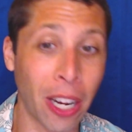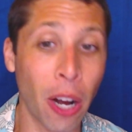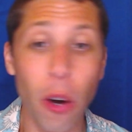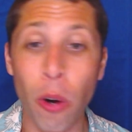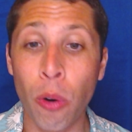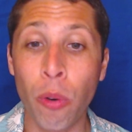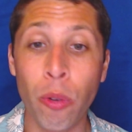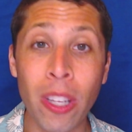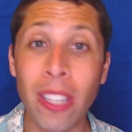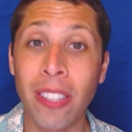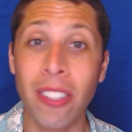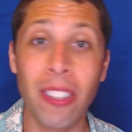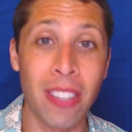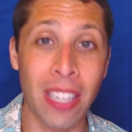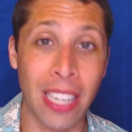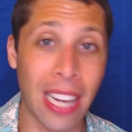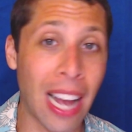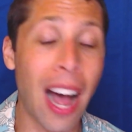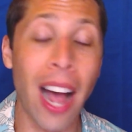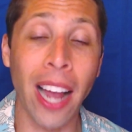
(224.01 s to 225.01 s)
oh, this is the
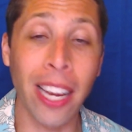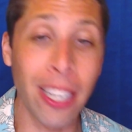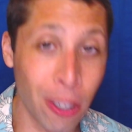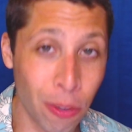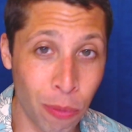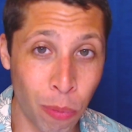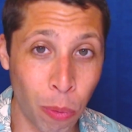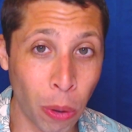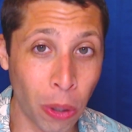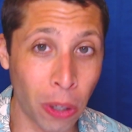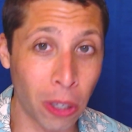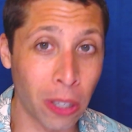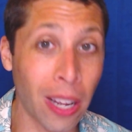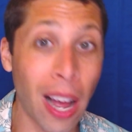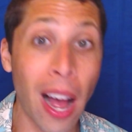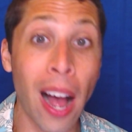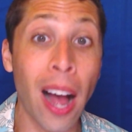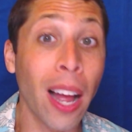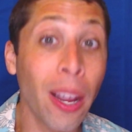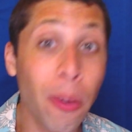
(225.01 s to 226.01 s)
kind of word
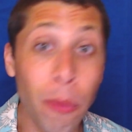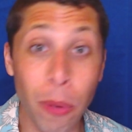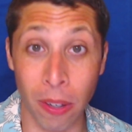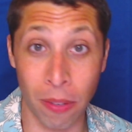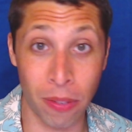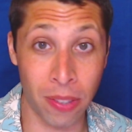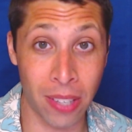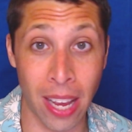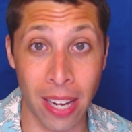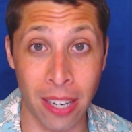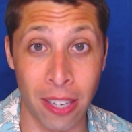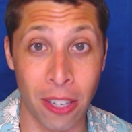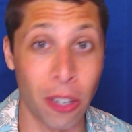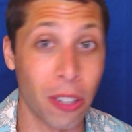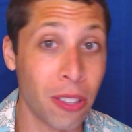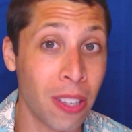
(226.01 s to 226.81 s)
I would have said here.